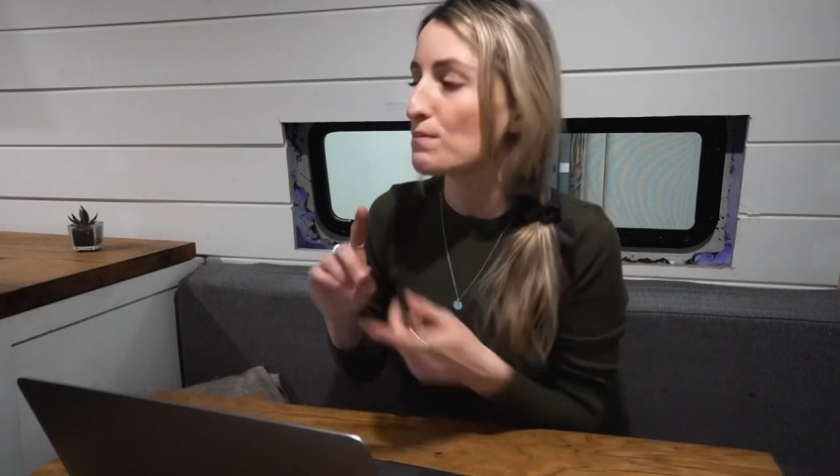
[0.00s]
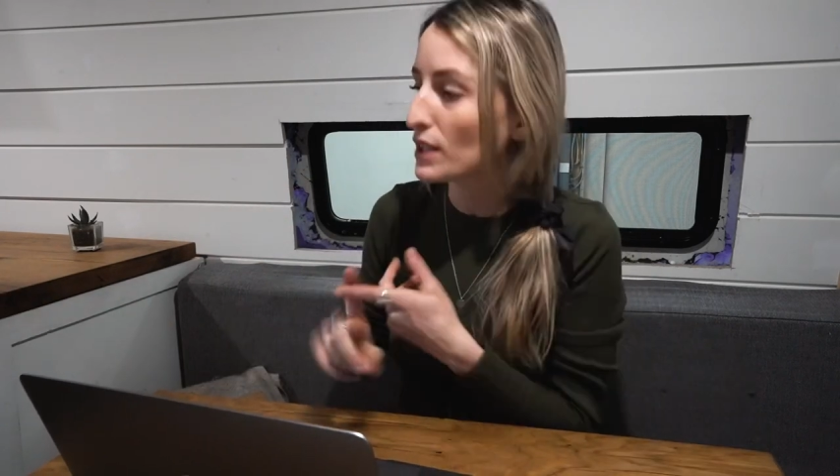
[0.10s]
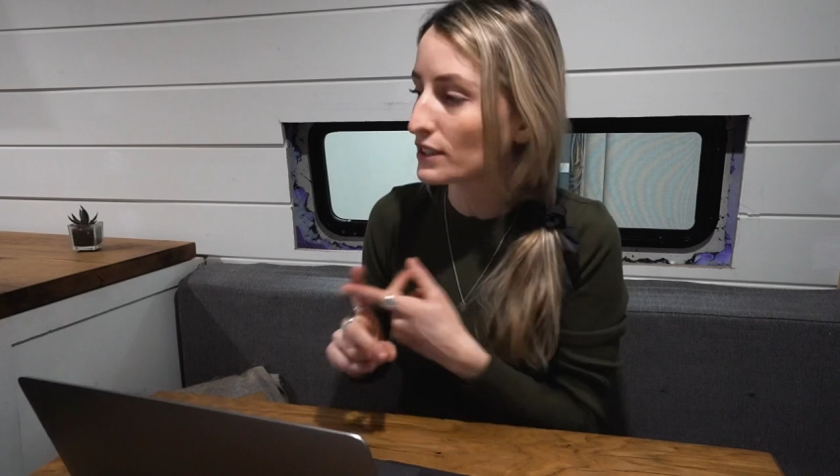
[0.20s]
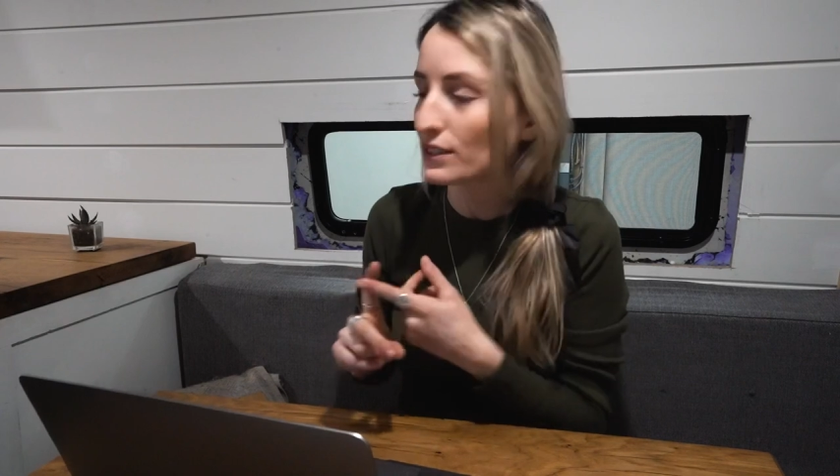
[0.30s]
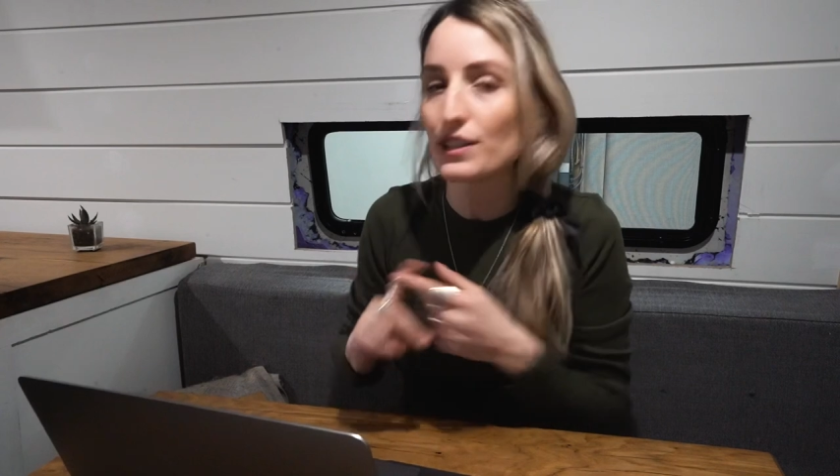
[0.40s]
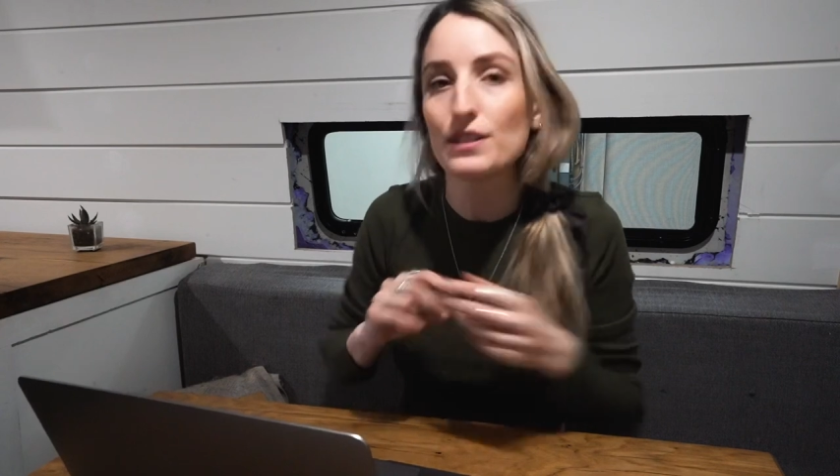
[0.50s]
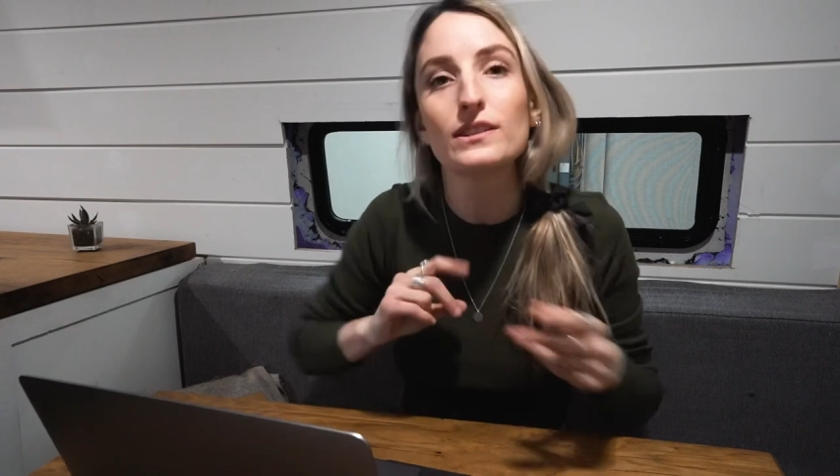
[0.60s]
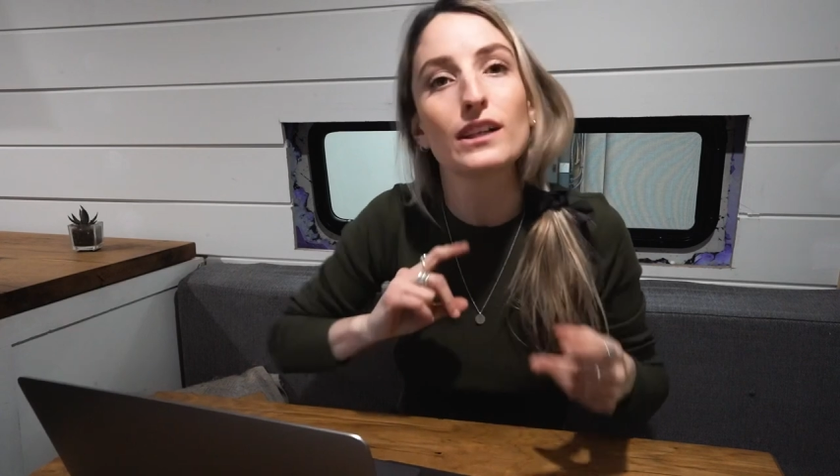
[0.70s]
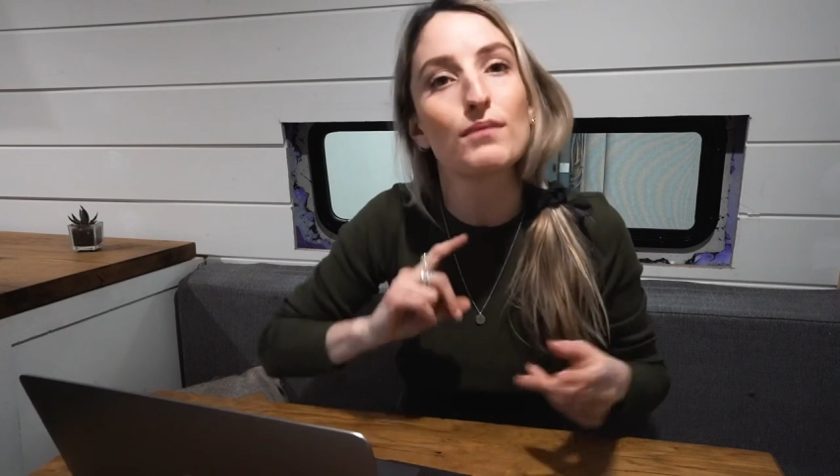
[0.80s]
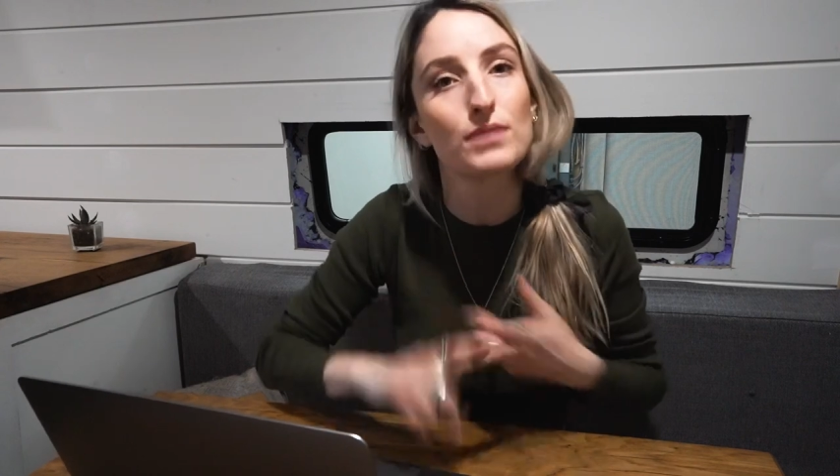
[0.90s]
personal use,
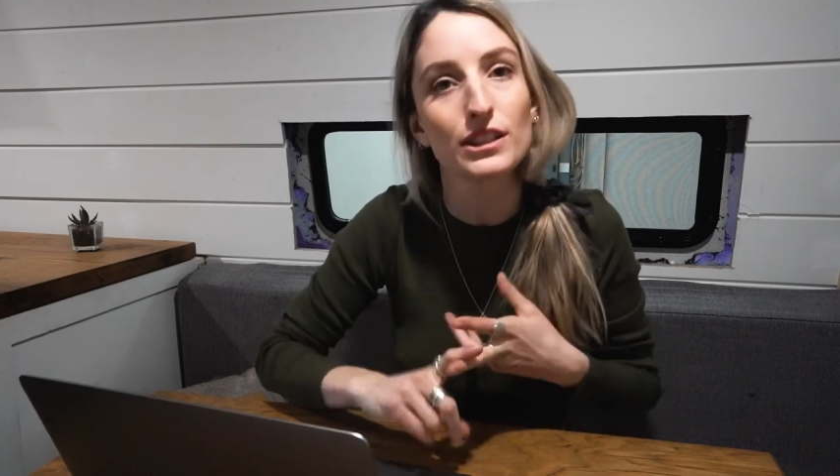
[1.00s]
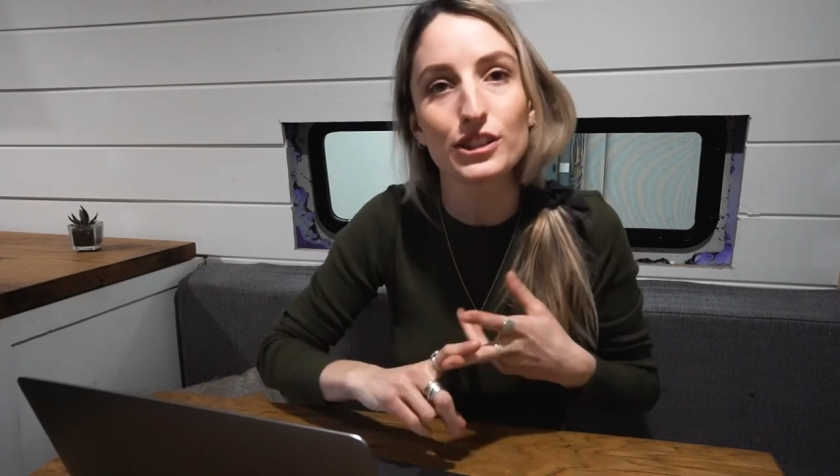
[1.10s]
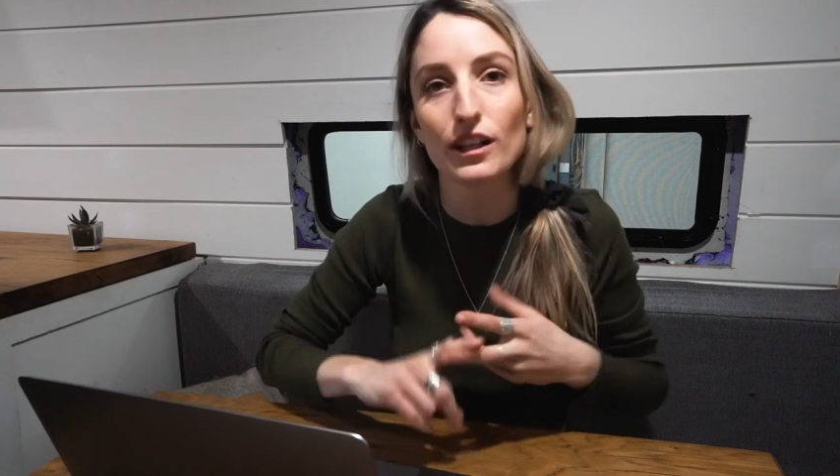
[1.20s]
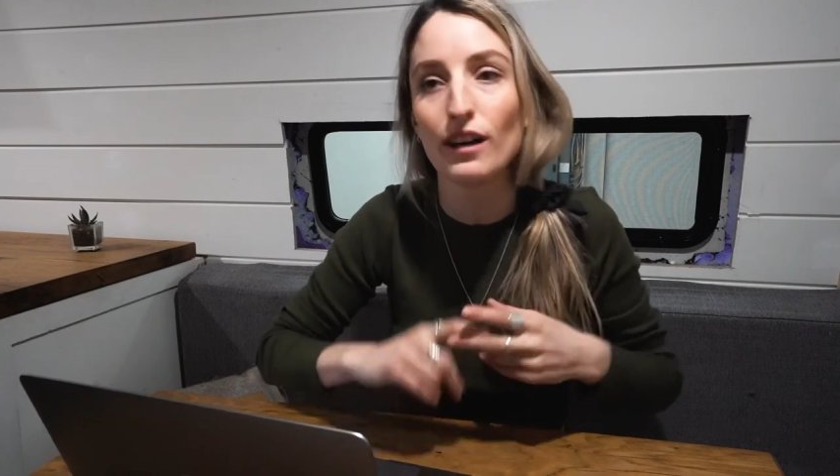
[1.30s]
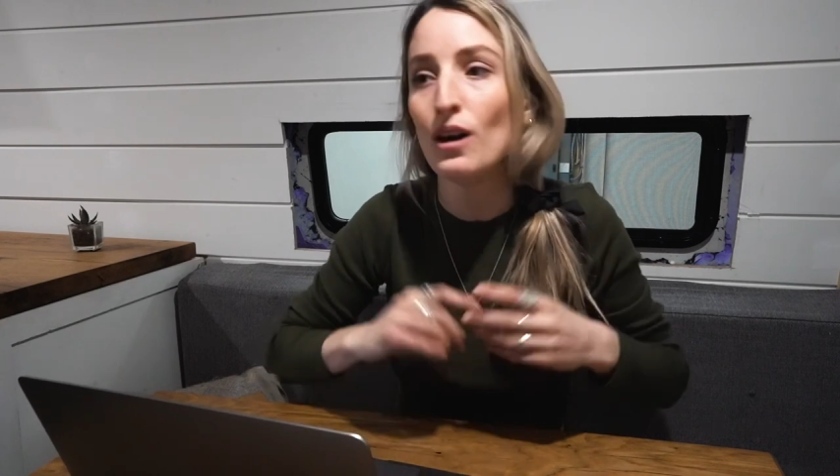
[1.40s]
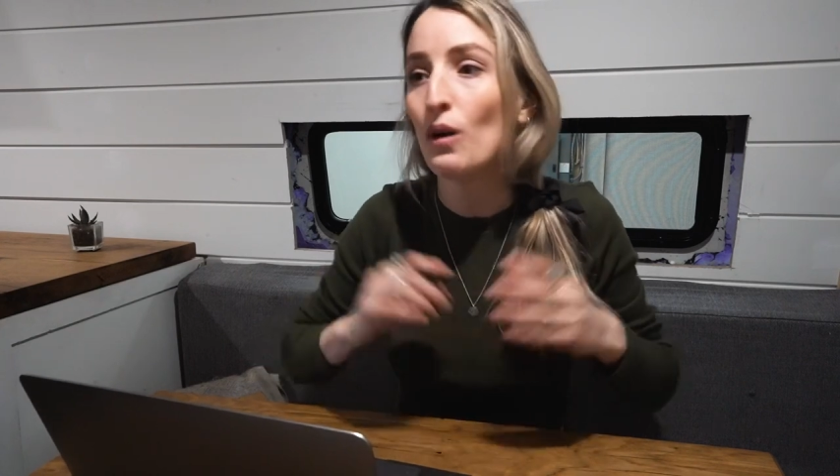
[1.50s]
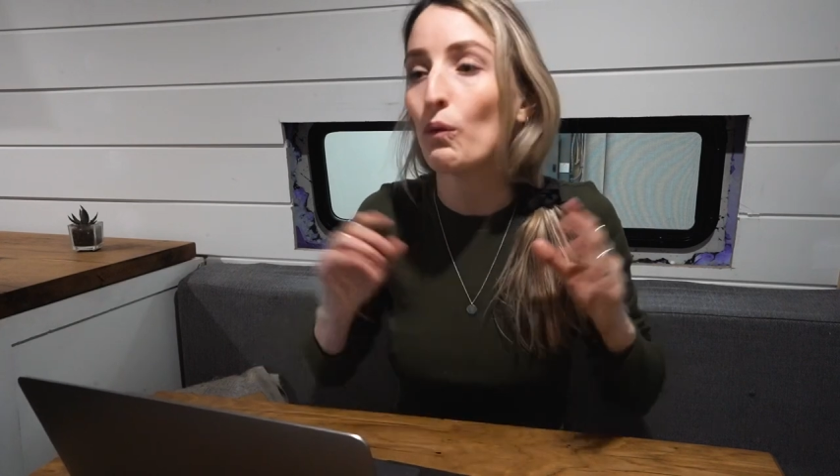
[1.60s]
commercial,